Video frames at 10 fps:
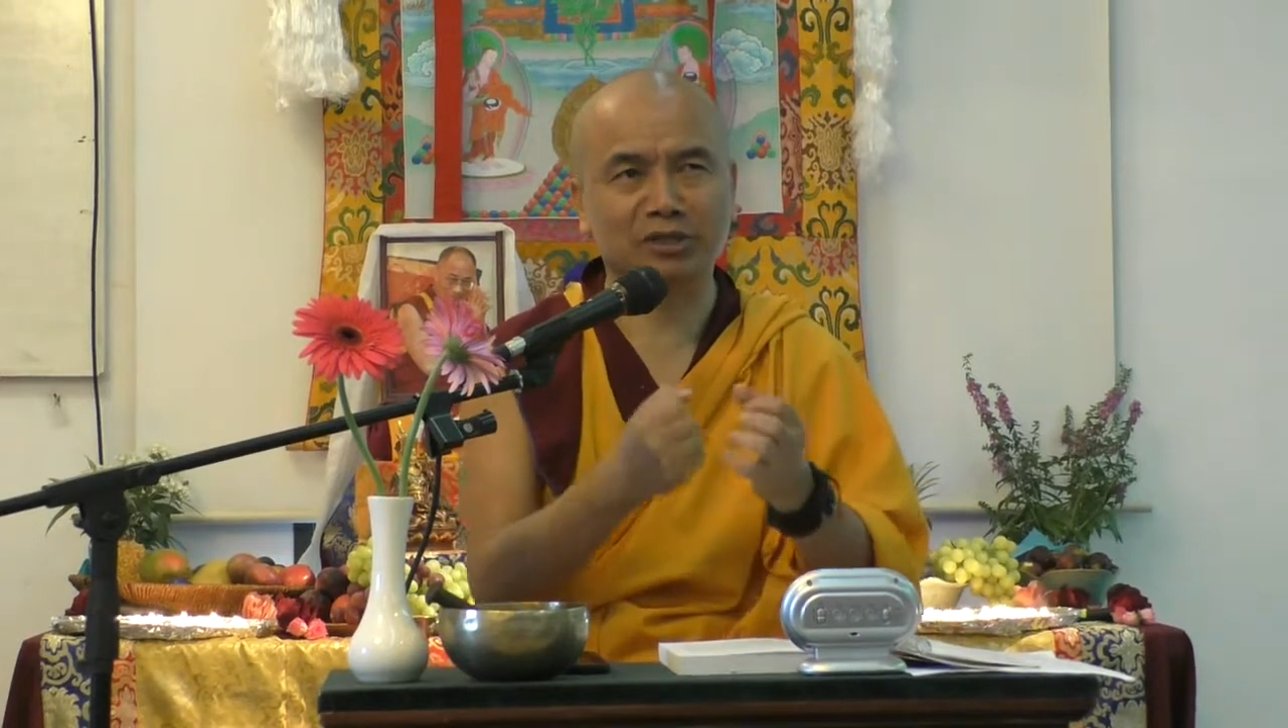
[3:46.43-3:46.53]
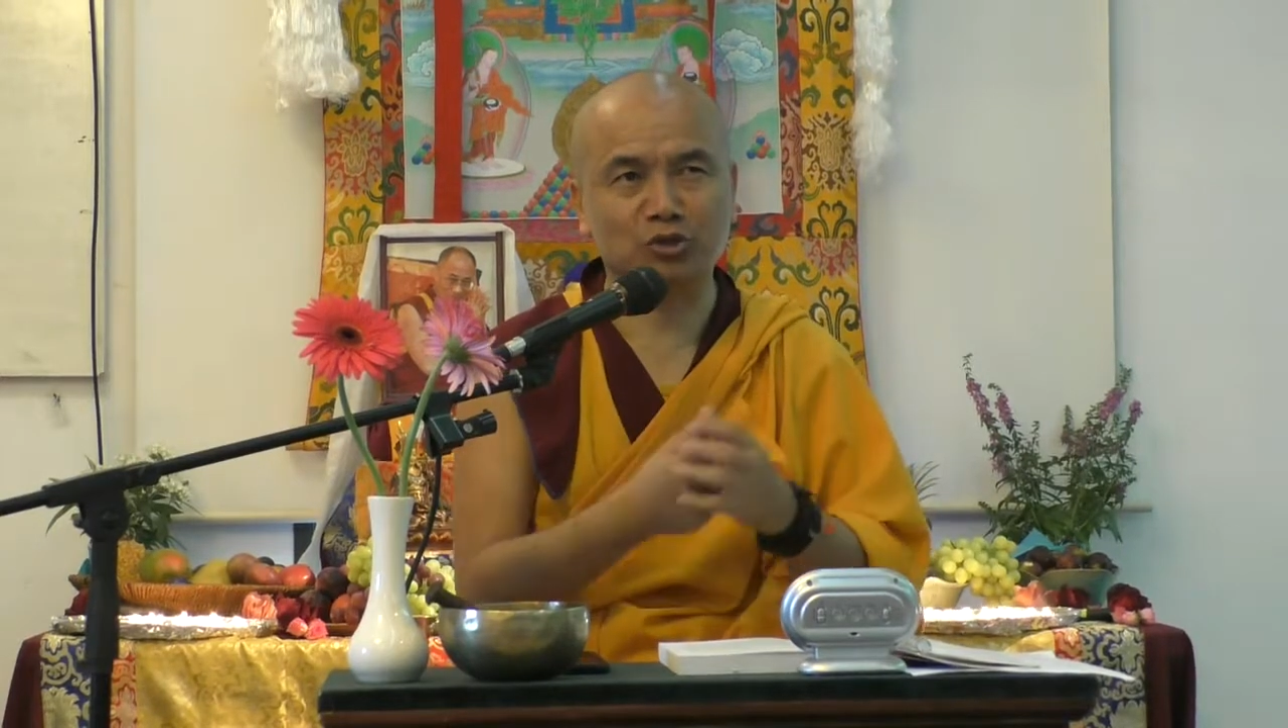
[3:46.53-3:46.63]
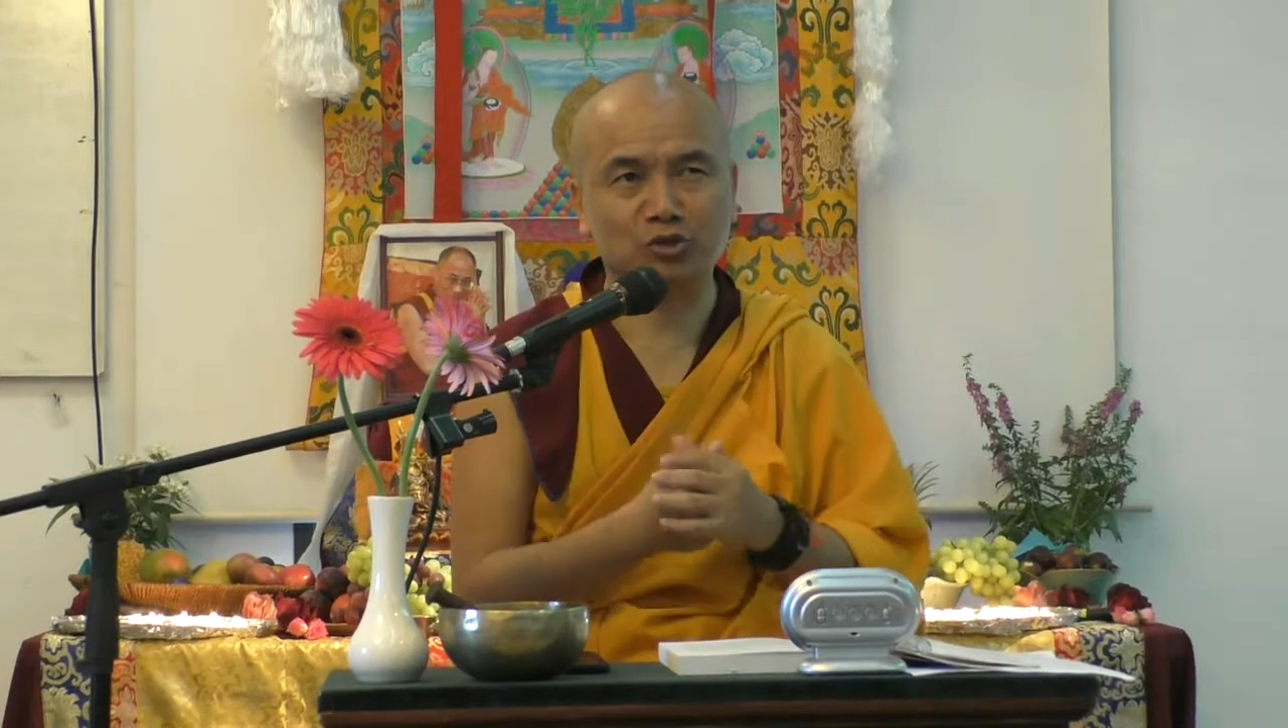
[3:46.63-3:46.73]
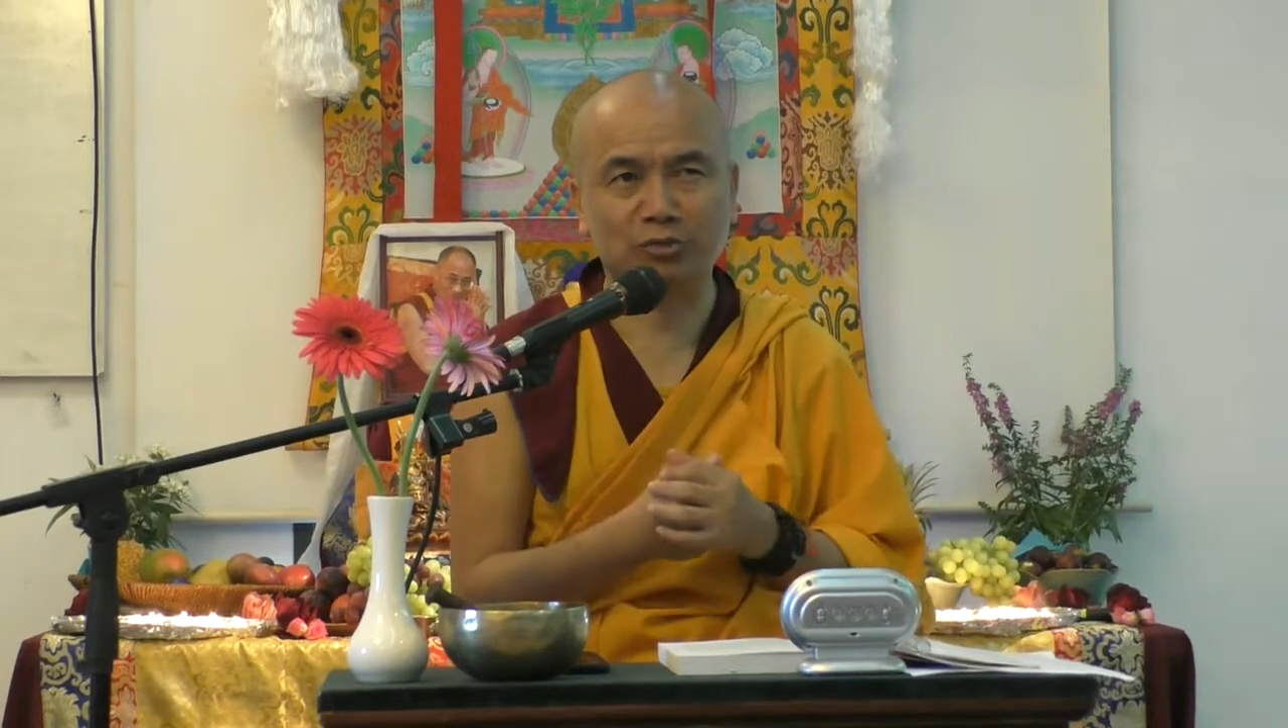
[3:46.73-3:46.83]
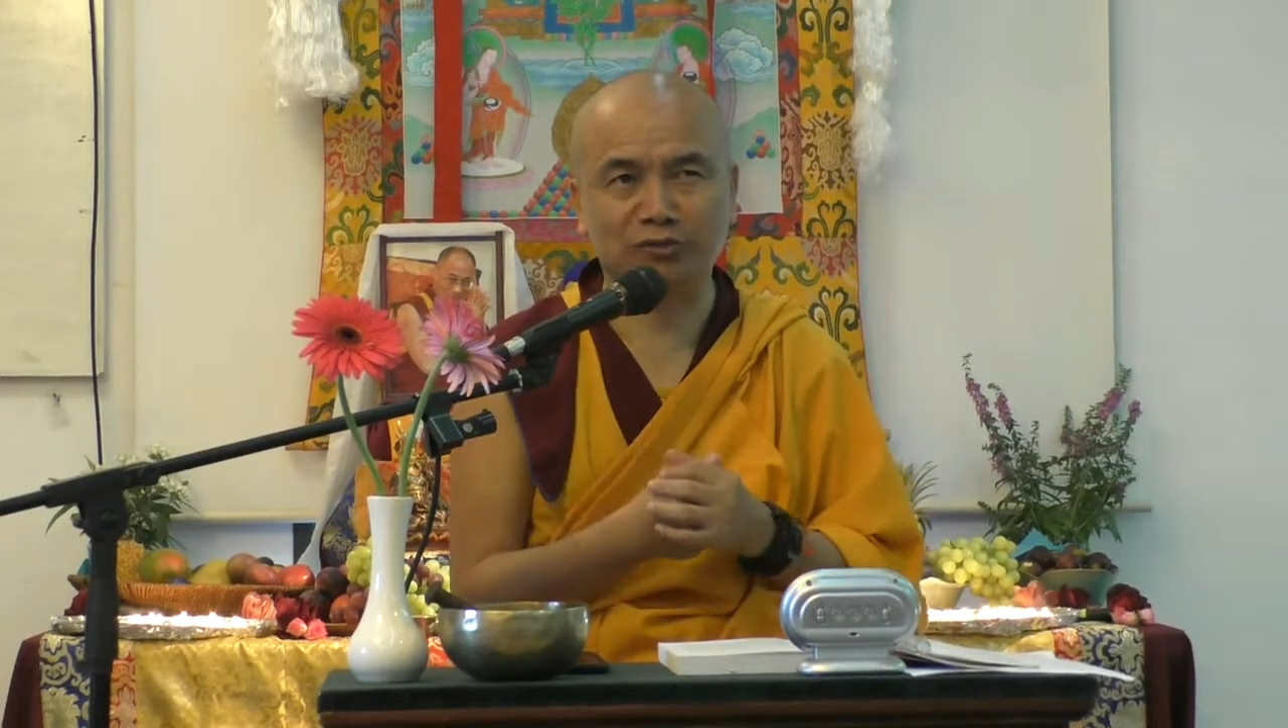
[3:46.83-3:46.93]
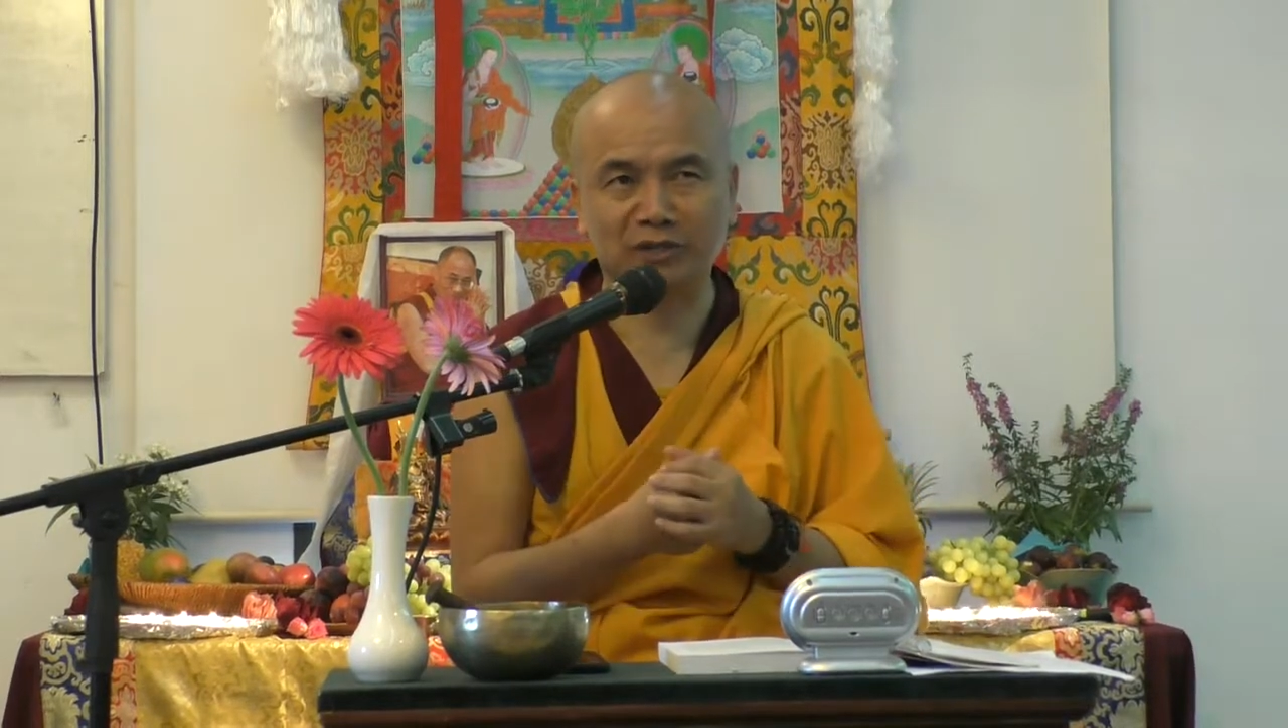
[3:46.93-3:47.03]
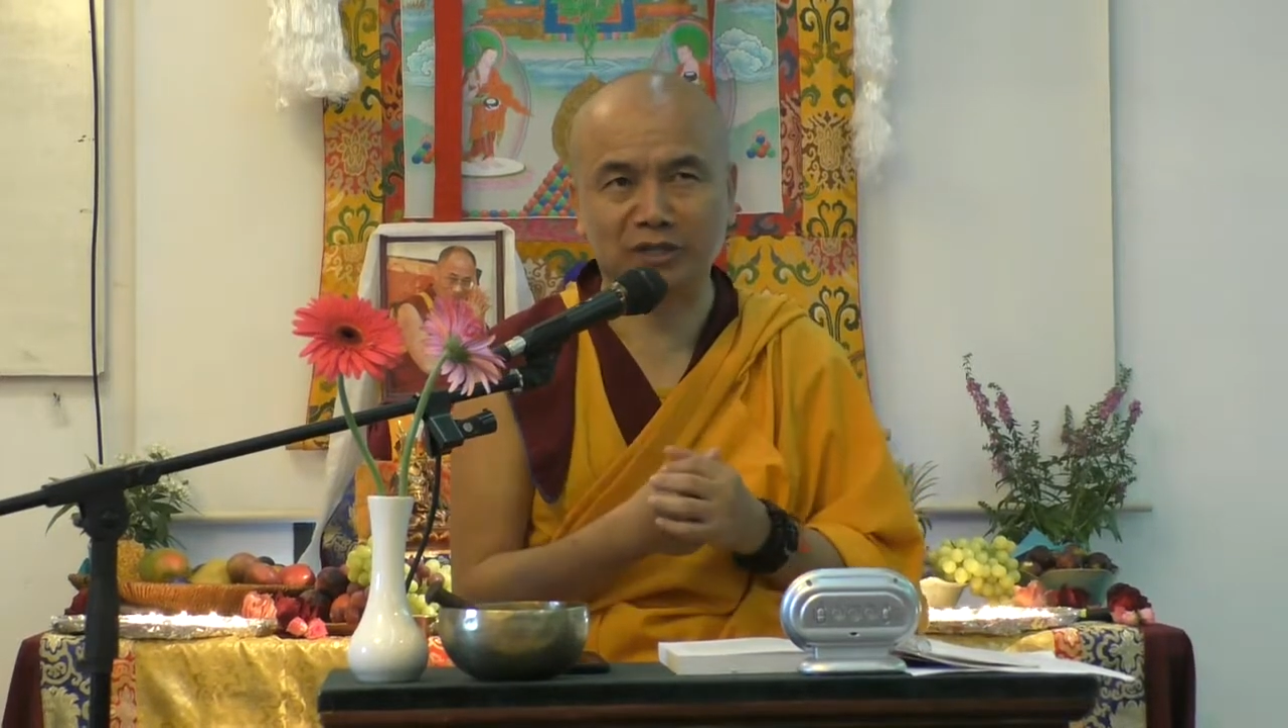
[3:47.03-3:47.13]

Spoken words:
the dream of the